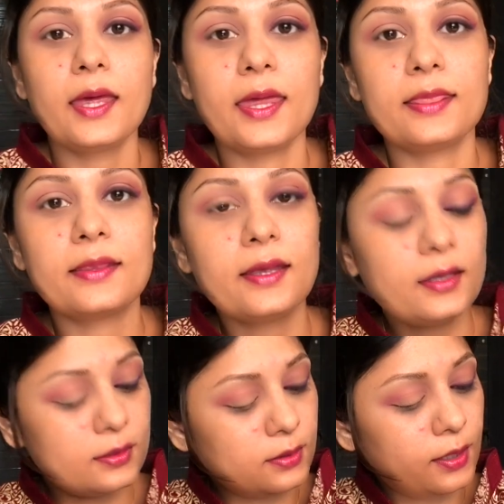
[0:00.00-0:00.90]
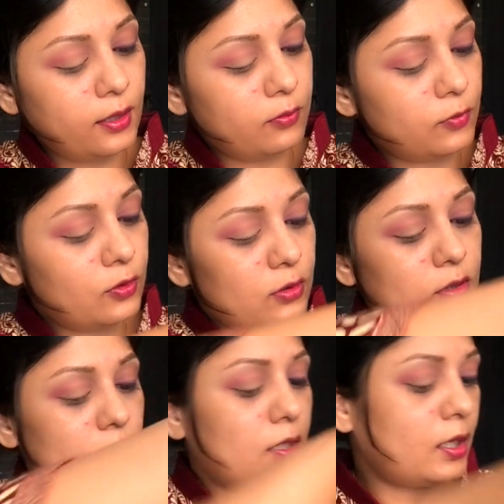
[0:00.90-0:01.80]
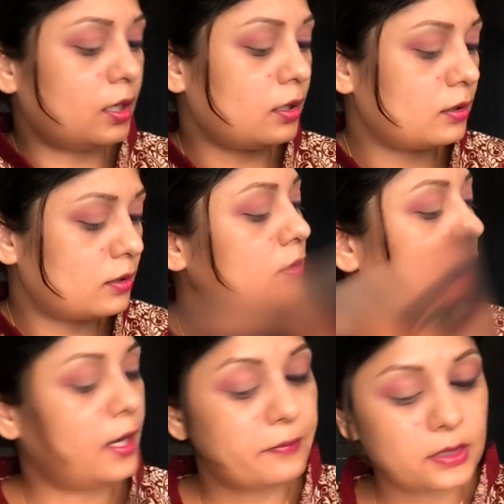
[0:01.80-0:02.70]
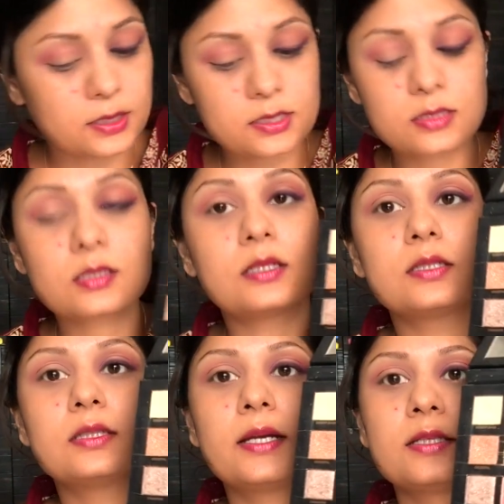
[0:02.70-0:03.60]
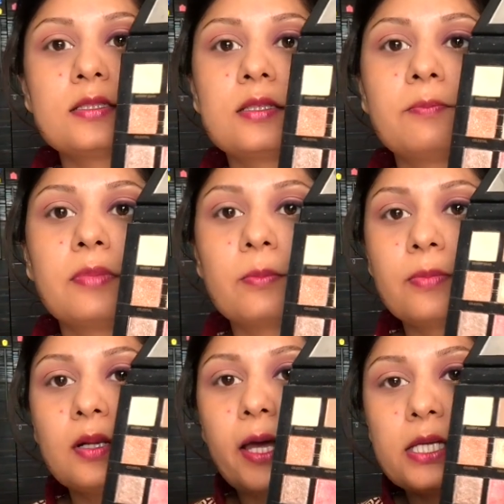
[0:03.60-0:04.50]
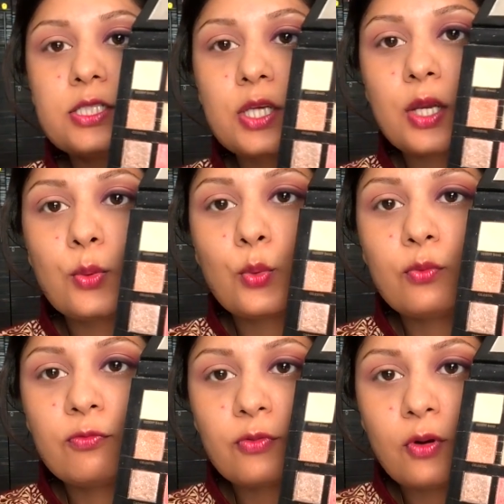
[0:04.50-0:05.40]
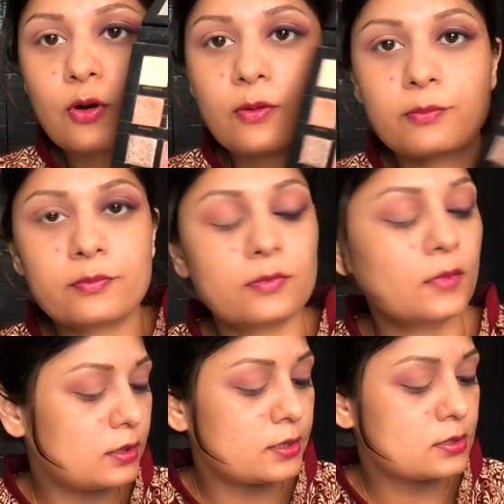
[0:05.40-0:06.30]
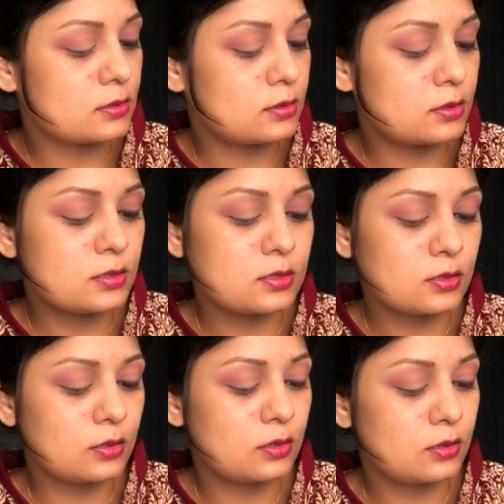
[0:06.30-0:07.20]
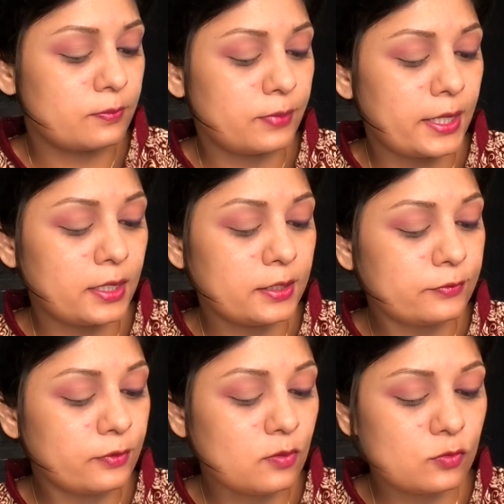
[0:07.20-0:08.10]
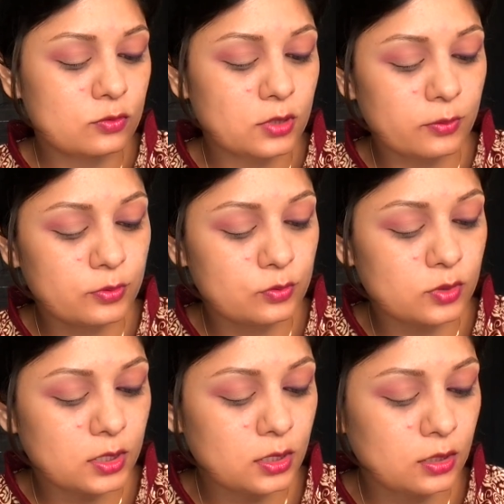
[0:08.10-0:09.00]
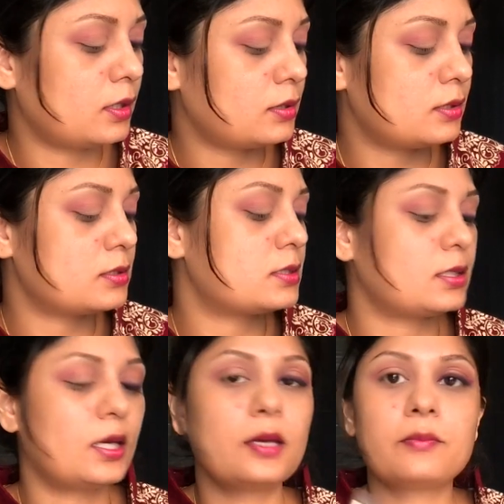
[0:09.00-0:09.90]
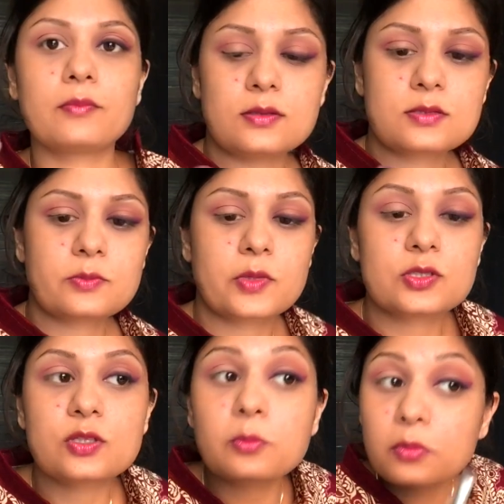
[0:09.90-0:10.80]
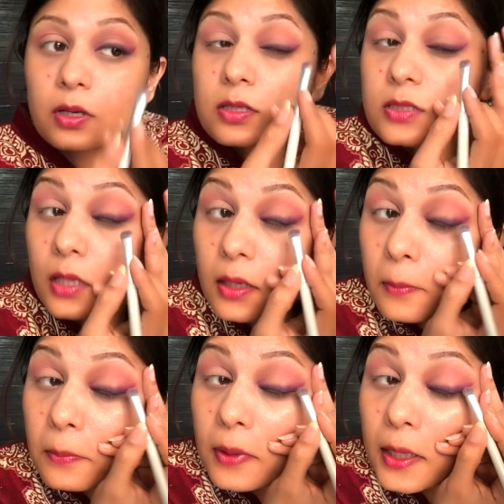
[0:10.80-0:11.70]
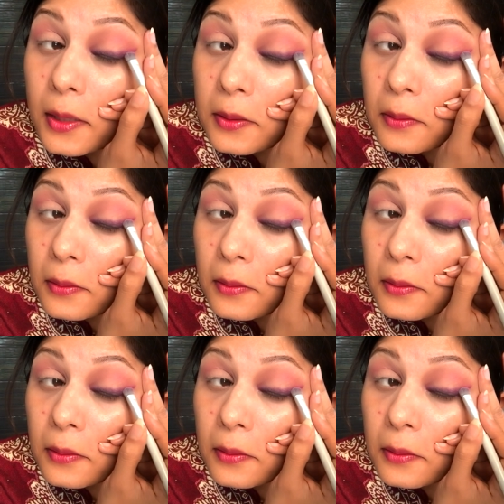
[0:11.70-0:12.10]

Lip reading: And then I'm gonna take the amethyst color, that is the purple eyeshadow from Desert Dusk palette from Huda Beauty, in the same smudging brush and apply it.